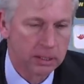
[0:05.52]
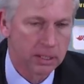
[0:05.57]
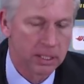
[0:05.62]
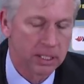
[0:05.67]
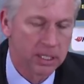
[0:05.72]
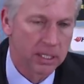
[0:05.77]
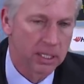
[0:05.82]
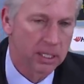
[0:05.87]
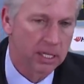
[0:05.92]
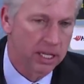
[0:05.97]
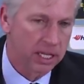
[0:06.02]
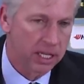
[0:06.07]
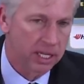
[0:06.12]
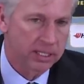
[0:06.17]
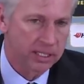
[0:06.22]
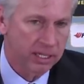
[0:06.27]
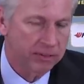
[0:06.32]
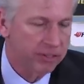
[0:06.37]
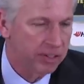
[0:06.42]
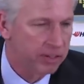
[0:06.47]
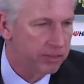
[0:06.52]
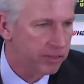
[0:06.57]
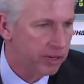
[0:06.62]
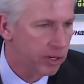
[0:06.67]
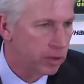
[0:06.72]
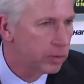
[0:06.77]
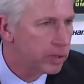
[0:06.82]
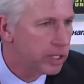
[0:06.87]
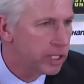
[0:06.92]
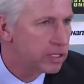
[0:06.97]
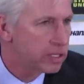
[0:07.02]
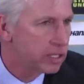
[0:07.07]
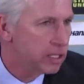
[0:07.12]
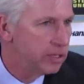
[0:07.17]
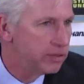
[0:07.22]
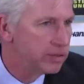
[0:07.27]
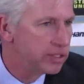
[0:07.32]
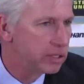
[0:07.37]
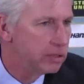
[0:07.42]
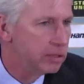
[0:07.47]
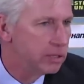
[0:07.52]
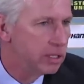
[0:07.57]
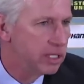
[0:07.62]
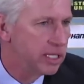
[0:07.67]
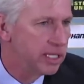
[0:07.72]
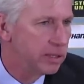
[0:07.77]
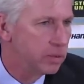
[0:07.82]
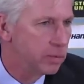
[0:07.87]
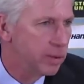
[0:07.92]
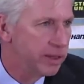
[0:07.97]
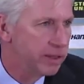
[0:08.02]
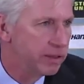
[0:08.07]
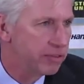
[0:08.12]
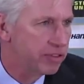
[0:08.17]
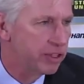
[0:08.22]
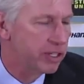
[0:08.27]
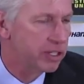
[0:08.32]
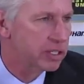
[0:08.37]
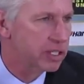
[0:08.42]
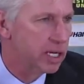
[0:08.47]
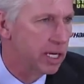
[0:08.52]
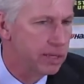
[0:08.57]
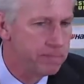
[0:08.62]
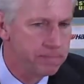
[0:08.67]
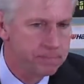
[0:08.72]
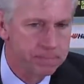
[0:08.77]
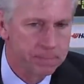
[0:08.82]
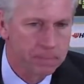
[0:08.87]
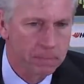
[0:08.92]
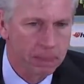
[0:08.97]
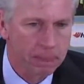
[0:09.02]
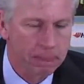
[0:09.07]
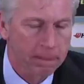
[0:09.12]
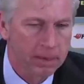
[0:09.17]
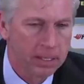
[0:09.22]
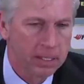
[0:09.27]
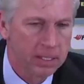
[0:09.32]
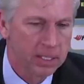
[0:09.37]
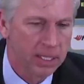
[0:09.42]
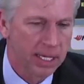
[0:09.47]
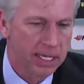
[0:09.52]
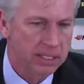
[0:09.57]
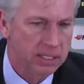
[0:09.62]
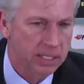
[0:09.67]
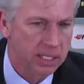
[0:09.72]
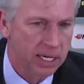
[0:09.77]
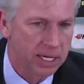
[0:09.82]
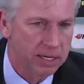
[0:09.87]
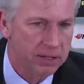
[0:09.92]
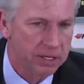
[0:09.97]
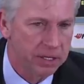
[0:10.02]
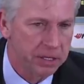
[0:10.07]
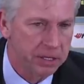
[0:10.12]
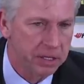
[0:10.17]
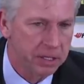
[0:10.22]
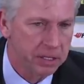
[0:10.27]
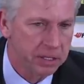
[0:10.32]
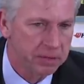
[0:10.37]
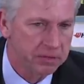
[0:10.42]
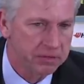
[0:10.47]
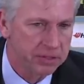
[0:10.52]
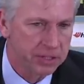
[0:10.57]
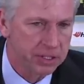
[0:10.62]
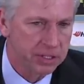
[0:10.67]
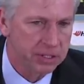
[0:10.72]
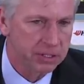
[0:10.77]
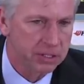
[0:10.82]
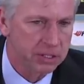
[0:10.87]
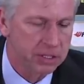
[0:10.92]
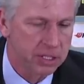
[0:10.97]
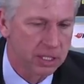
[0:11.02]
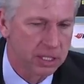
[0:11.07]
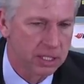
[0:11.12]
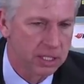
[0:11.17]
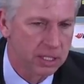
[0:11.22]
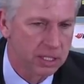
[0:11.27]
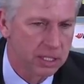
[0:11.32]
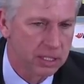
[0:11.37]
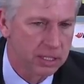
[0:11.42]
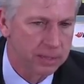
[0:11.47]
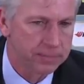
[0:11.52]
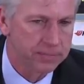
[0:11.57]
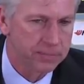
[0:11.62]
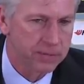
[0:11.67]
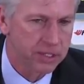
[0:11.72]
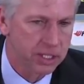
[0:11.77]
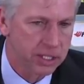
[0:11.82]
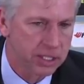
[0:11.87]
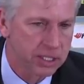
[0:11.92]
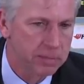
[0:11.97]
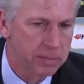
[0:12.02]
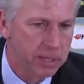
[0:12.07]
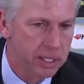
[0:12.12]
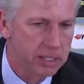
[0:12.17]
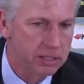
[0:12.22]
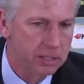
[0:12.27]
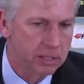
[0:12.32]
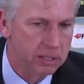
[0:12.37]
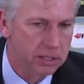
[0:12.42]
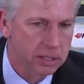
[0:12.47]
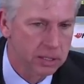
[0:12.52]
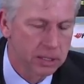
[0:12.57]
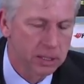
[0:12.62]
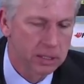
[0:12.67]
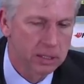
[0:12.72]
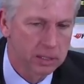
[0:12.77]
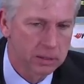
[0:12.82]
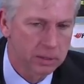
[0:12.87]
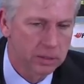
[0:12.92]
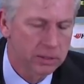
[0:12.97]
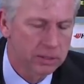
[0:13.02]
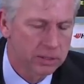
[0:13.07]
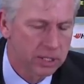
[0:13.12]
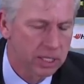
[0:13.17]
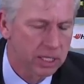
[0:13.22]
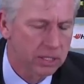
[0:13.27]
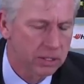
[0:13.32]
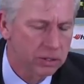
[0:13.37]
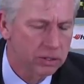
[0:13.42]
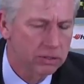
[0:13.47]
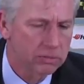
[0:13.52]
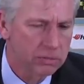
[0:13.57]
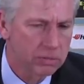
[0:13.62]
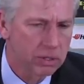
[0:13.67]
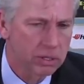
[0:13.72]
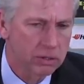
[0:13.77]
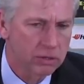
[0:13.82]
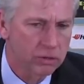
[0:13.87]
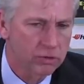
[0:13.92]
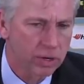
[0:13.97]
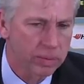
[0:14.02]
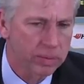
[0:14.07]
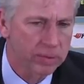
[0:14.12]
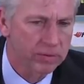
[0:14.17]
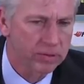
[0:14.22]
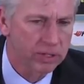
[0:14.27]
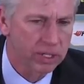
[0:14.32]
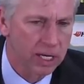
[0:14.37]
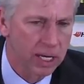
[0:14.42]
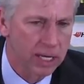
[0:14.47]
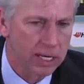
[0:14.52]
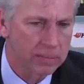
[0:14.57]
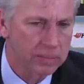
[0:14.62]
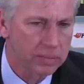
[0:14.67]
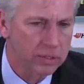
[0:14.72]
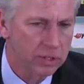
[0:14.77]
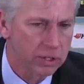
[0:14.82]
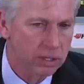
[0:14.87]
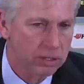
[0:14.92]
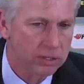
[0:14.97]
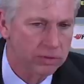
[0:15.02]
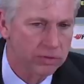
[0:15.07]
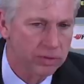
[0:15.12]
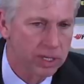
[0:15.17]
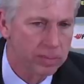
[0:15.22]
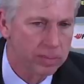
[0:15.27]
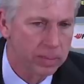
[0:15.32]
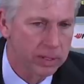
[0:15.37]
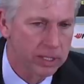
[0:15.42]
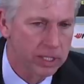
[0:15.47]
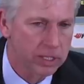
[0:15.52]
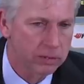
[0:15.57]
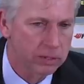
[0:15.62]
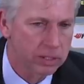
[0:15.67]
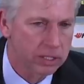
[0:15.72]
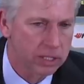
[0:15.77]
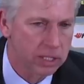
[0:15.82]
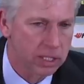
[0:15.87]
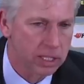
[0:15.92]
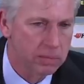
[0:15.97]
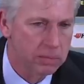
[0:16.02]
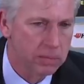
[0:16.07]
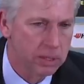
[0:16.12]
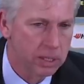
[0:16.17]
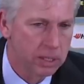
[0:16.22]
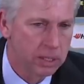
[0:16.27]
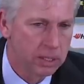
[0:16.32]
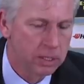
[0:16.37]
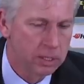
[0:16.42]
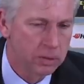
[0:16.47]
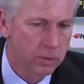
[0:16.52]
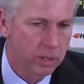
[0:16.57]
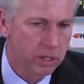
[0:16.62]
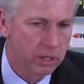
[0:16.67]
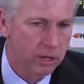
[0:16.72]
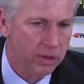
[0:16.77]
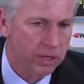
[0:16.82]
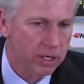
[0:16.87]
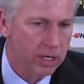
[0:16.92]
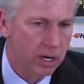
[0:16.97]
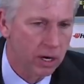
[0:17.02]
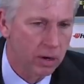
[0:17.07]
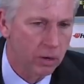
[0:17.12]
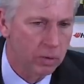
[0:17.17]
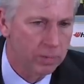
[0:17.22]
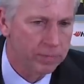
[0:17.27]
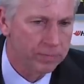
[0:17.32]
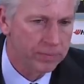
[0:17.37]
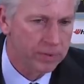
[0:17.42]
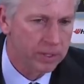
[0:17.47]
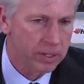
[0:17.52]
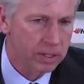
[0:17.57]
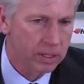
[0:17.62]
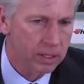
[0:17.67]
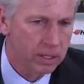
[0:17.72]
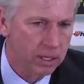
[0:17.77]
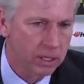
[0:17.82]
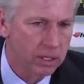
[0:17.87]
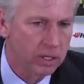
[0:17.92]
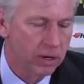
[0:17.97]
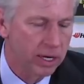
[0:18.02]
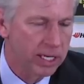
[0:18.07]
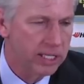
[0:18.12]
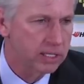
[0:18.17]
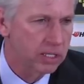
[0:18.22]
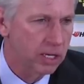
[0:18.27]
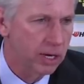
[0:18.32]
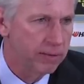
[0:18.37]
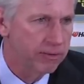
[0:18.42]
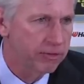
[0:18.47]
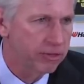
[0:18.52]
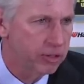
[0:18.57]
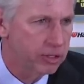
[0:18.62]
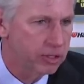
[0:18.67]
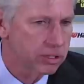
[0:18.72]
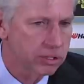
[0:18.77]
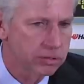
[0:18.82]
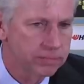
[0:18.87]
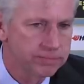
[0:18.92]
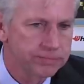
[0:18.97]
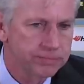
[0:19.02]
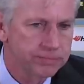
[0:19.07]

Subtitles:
I definitely felt we deserved to win the first game. And today, in the first 60 minutes, we was at a good grip of the game. So I was really pleased with the team. We got the goal. It was a great time for us.